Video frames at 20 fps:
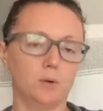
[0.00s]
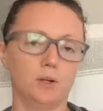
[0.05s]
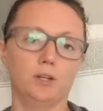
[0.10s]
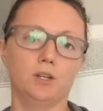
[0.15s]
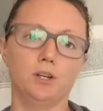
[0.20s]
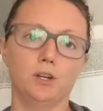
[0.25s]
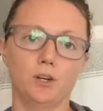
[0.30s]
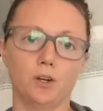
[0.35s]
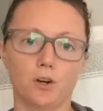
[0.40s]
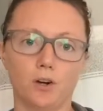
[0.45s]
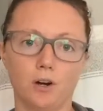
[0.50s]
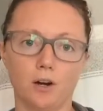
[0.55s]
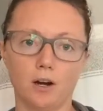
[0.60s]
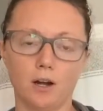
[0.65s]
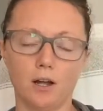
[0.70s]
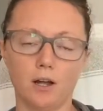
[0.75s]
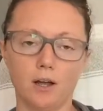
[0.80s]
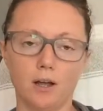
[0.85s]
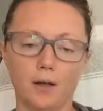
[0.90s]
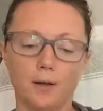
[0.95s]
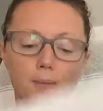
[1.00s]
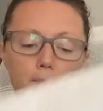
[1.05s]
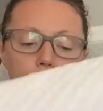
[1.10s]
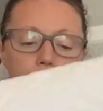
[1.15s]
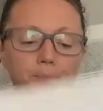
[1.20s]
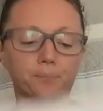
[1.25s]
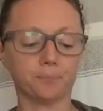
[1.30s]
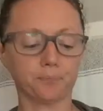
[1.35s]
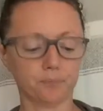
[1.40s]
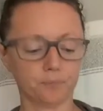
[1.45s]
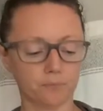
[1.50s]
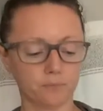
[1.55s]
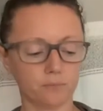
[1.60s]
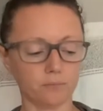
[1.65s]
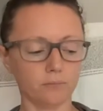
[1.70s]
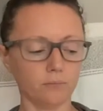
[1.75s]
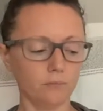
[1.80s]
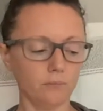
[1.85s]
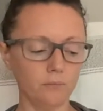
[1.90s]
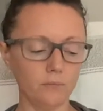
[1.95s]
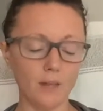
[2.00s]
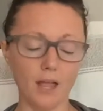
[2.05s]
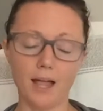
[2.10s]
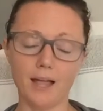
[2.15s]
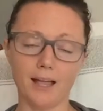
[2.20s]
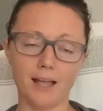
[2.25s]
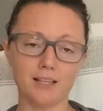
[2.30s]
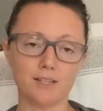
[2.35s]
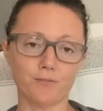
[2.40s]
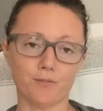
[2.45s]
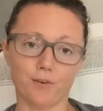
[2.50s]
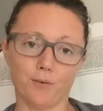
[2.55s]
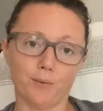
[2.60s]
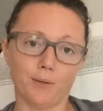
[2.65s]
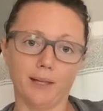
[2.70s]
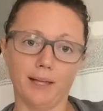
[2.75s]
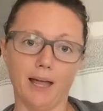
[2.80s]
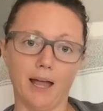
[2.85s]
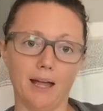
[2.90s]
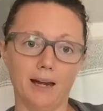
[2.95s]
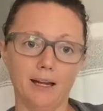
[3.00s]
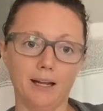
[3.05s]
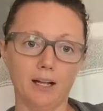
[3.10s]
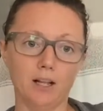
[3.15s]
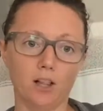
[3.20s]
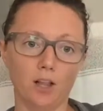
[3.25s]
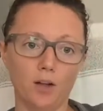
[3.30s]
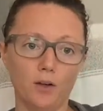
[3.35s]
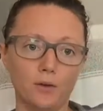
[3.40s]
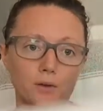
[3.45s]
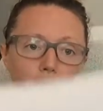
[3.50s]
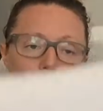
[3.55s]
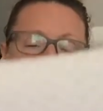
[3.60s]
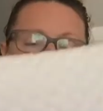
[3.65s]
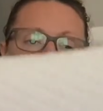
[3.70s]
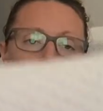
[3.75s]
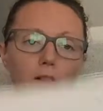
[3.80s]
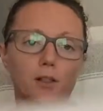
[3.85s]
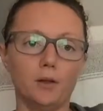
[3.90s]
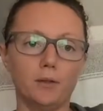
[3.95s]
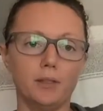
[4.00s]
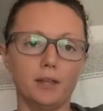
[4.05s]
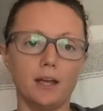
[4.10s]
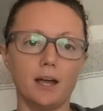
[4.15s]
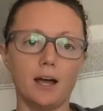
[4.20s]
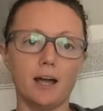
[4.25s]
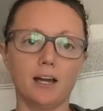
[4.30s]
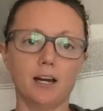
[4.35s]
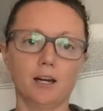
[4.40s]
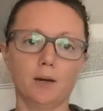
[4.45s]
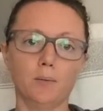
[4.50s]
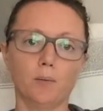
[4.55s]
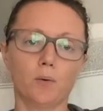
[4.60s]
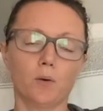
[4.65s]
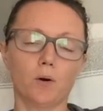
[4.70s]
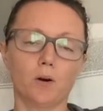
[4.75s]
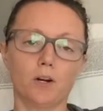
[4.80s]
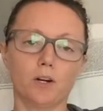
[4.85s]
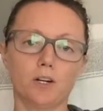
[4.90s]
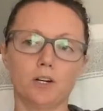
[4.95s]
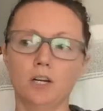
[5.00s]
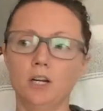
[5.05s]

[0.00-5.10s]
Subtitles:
when you're I guess for really any clothing item or